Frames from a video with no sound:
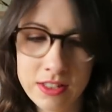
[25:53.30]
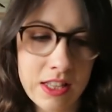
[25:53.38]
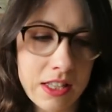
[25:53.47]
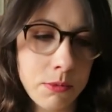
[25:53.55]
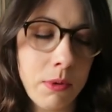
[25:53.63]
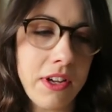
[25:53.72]

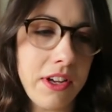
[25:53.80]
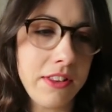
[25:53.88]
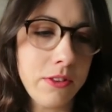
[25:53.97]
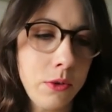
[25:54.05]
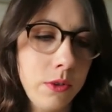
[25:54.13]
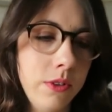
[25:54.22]
that's why I
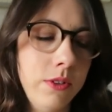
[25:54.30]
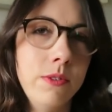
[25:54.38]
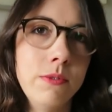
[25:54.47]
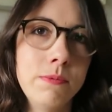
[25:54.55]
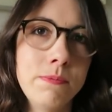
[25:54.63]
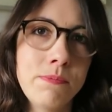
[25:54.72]
thought,
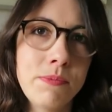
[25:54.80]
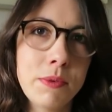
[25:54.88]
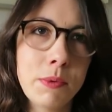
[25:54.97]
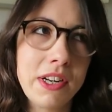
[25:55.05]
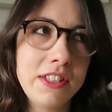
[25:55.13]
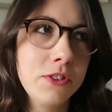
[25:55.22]

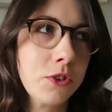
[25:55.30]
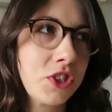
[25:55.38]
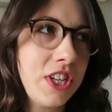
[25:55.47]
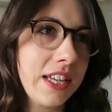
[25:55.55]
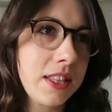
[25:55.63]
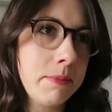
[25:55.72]
when I saw
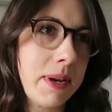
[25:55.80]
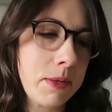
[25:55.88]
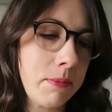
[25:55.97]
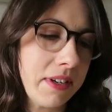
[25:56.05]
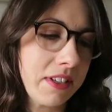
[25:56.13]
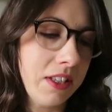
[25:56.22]
she had the
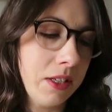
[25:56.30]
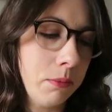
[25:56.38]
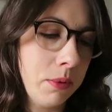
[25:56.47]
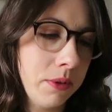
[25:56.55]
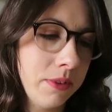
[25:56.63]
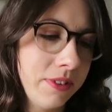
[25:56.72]
Mad Men
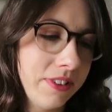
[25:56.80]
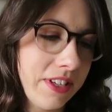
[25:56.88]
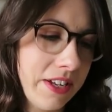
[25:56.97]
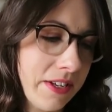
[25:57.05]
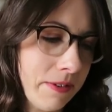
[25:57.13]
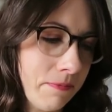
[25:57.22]
Club,
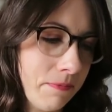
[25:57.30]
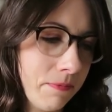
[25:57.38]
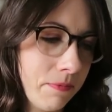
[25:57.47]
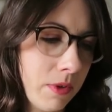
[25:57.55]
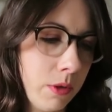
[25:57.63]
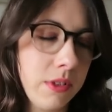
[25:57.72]
I
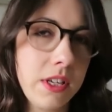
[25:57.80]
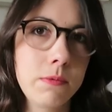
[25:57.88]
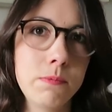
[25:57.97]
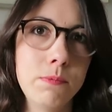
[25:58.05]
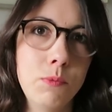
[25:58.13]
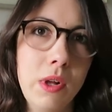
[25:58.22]
was
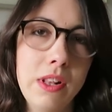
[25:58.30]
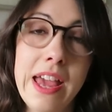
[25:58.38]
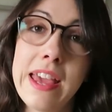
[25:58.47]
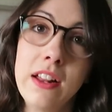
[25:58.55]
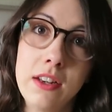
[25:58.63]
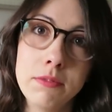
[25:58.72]
like, well,
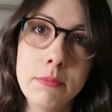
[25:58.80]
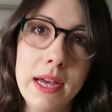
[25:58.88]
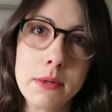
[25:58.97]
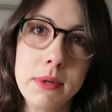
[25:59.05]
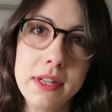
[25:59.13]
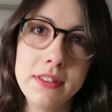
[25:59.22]
A, I love
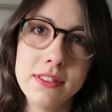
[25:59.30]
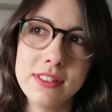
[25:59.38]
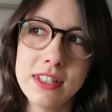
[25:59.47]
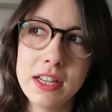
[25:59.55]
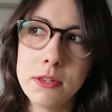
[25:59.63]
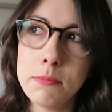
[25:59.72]
Mad Men,
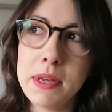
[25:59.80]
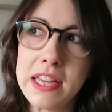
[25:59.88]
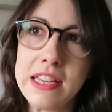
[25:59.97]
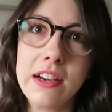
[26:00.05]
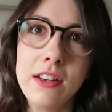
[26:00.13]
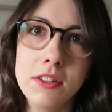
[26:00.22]
and
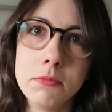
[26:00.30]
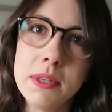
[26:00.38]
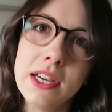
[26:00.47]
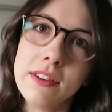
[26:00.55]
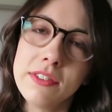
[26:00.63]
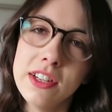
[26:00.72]
B, I love
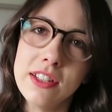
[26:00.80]
Beehive